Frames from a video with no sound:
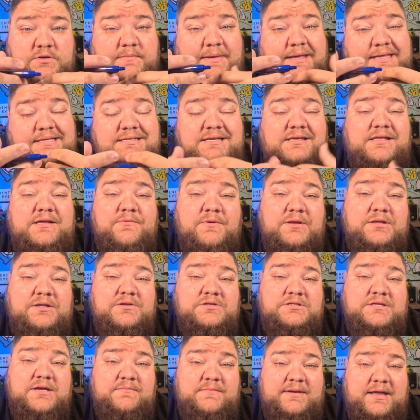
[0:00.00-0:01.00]
So basically what
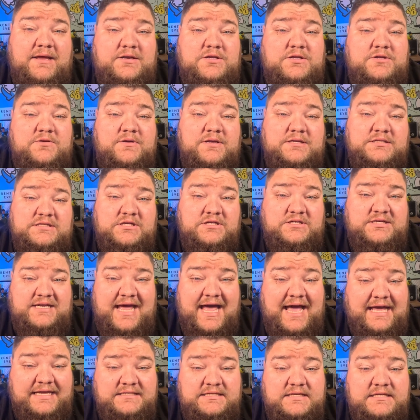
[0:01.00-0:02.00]
those come down to is their
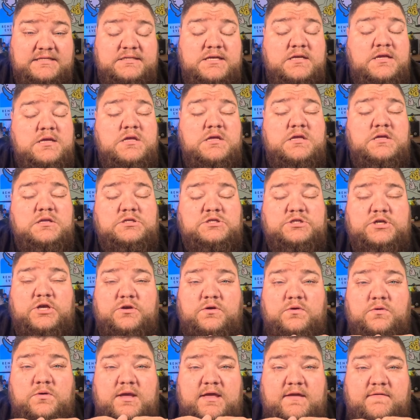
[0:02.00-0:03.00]
taxes.
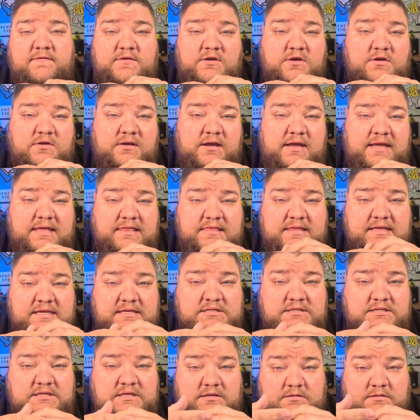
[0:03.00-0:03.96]
So if you're in this